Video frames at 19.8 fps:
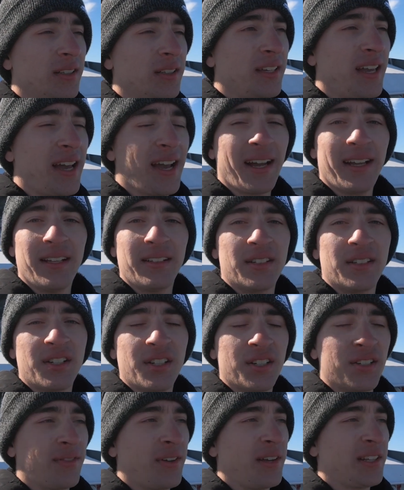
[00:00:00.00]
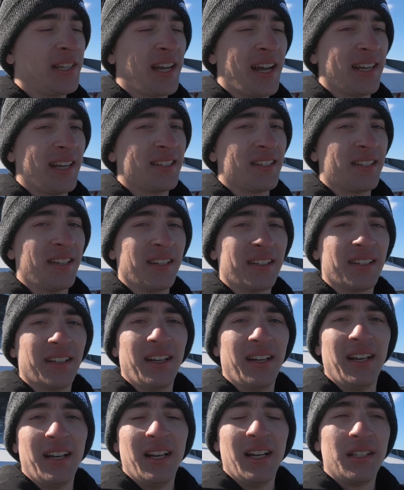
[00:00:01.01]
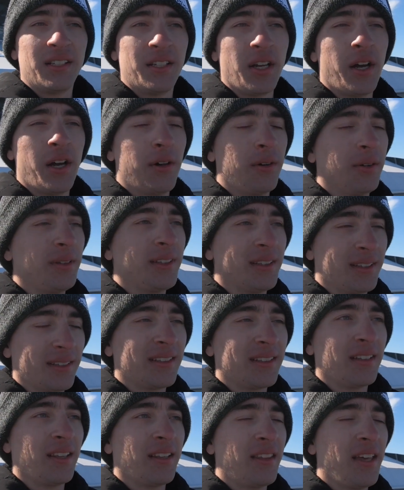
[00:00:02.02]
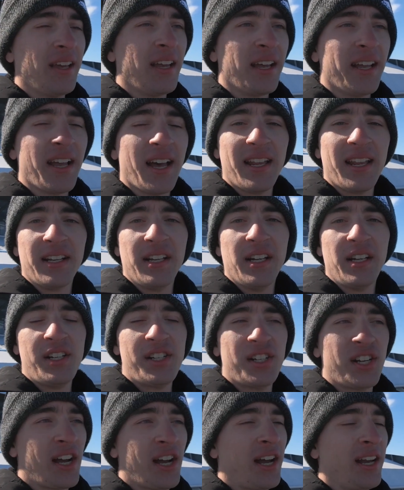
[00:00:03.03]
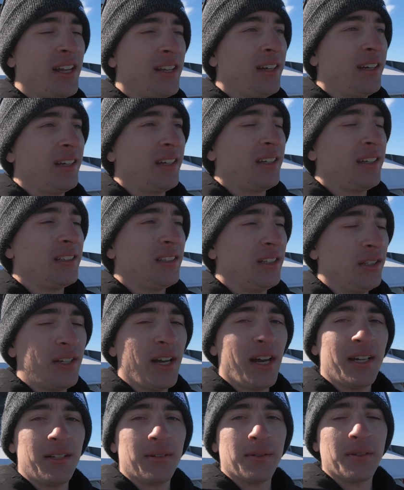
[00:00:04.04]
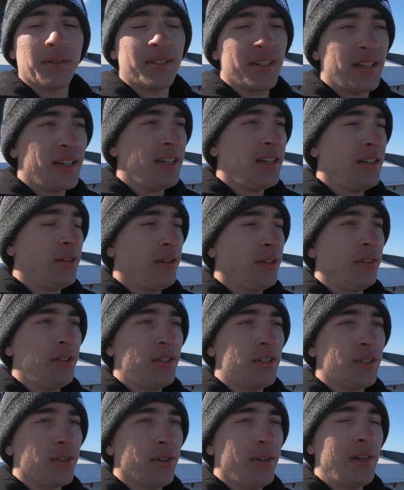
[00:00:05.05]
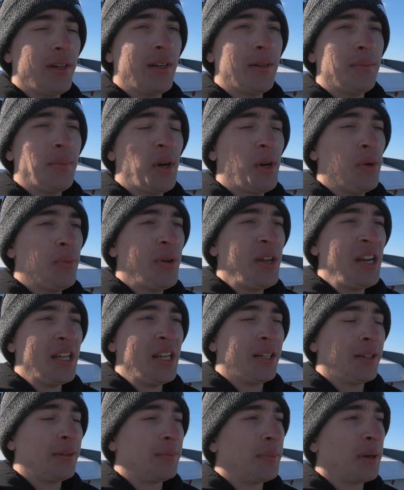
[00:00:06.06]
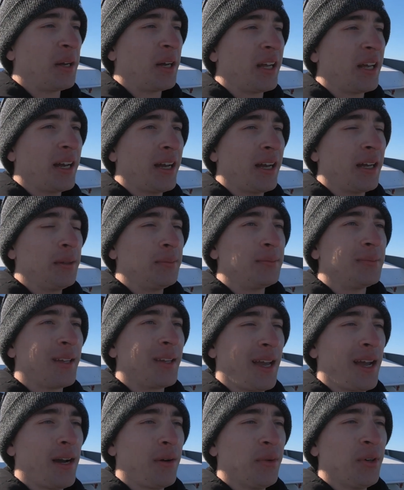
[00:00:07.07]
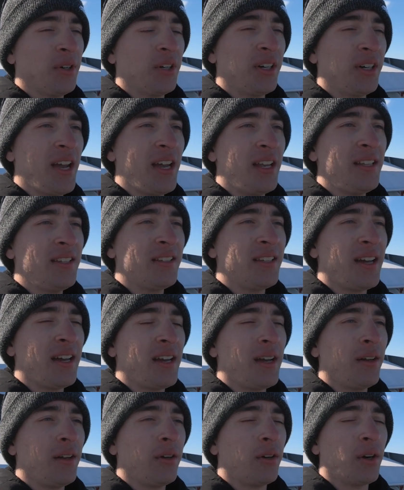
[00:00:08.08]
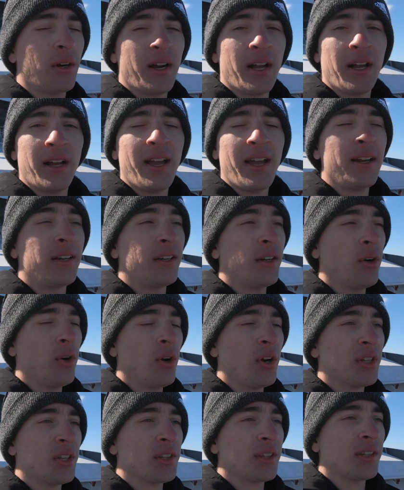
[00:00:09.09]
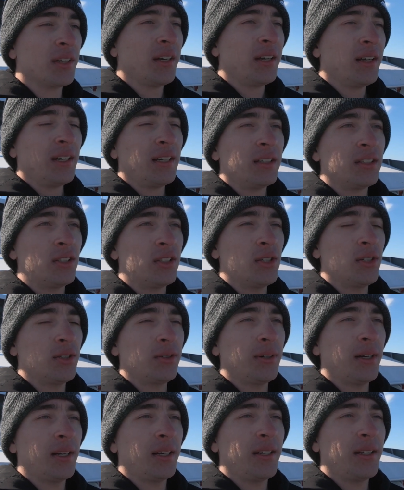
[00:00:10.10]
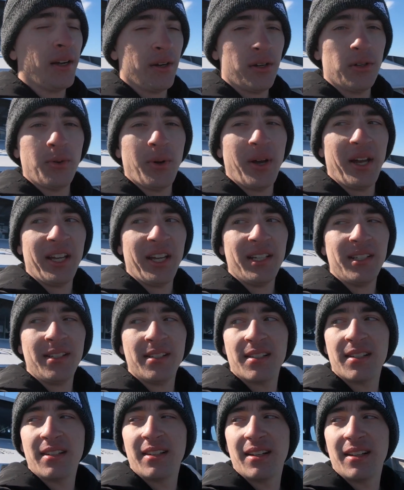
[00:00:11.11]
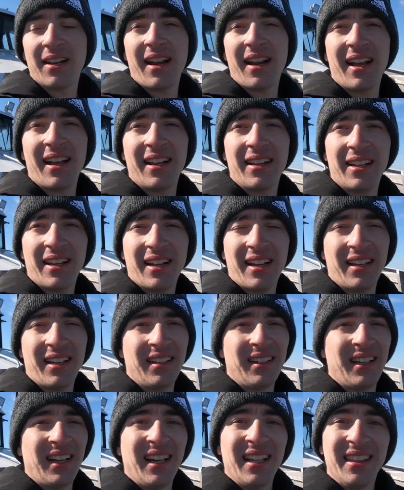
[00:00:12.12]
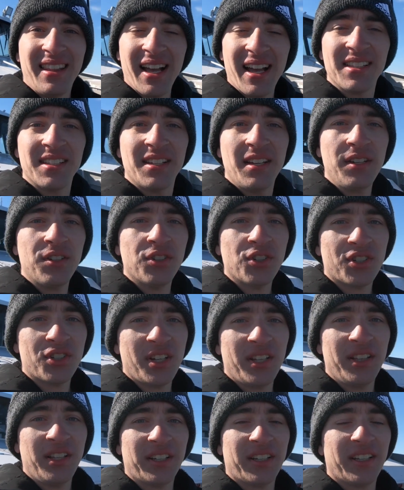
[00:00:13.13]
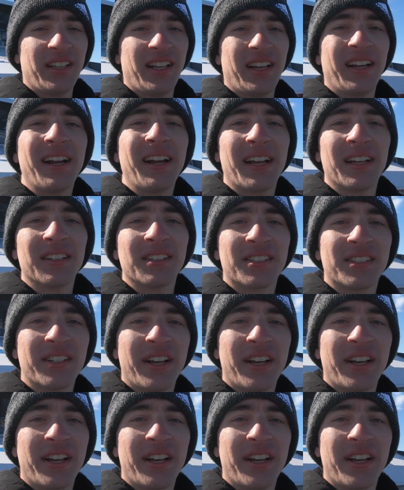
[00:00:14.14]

Yeah, it's just fantastic. So I think I got a good shot. You guys will see it here on the screen in a moment. But now we're heading down, or heading north to Narraguegas. And that's an interesting looking lighthouse.